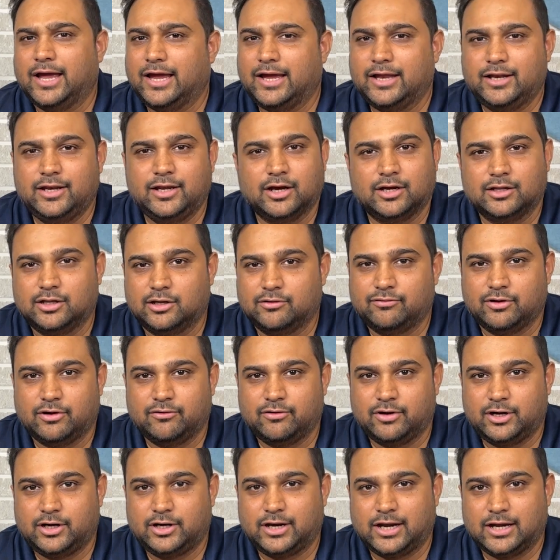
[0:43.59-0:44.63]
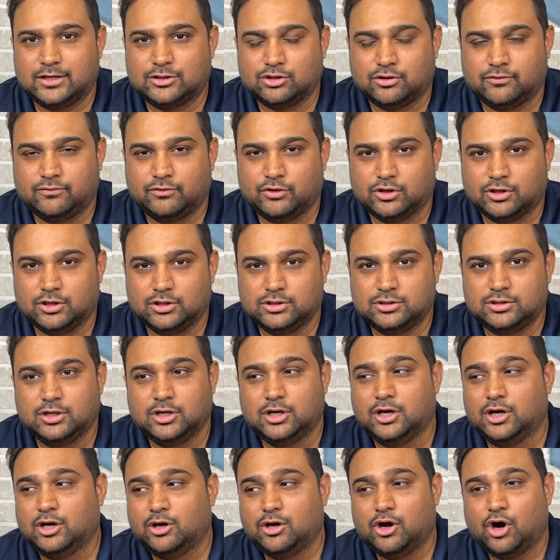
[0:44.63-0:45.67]
any other favorite tracks of yours
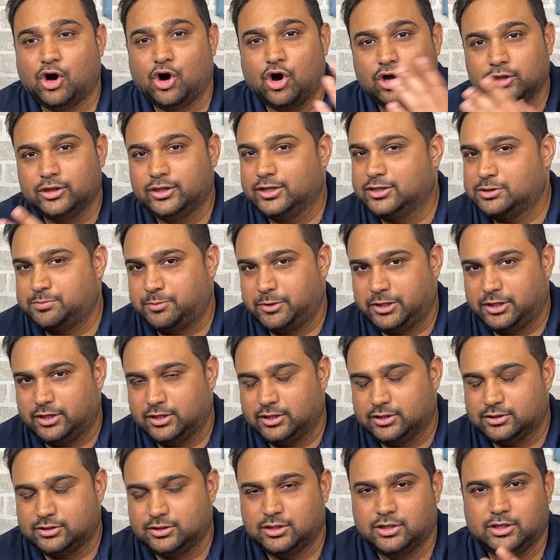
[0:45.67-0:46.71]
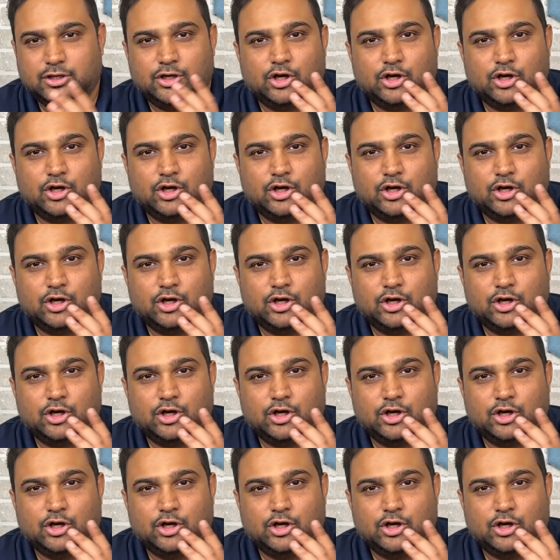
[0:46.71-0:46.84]
on these speakers.